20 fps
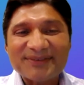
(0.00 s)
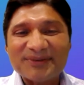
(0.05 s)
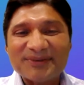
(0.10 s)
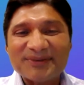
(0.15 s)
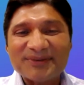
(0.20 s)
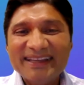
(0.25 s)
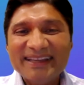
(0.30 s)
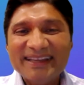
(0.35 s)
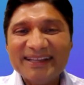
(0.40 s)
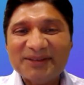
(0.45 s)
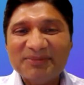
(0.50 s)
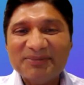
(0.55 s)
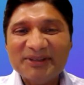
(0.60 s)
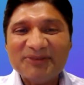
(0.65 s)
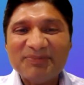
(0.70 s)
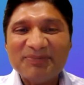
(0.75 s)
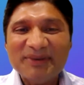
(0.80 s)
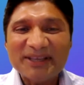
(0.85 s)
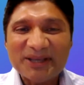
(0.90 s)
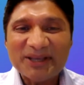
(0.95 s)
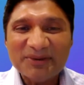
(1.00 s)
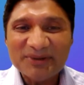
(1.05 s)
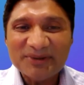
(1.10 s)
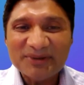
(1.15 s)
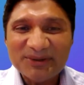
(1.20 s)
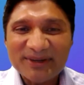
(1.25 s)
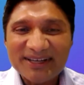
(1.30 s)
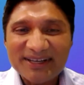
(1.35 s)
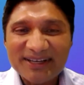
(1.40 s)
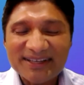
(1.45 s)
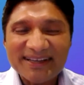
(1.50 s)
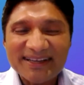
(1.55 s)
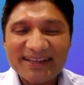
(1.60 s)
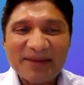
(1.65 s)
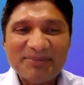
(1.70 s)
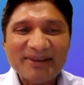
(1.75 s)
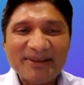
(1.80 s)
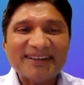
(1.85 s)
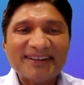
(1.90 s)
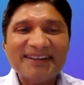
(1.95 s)
for me to be speaking with you here today,
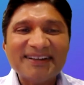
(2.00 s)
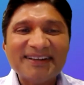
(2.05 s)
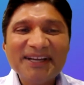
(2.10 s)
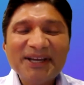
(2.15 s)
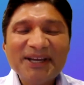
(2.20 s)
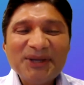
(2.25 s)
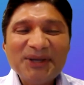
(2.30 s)
Peter.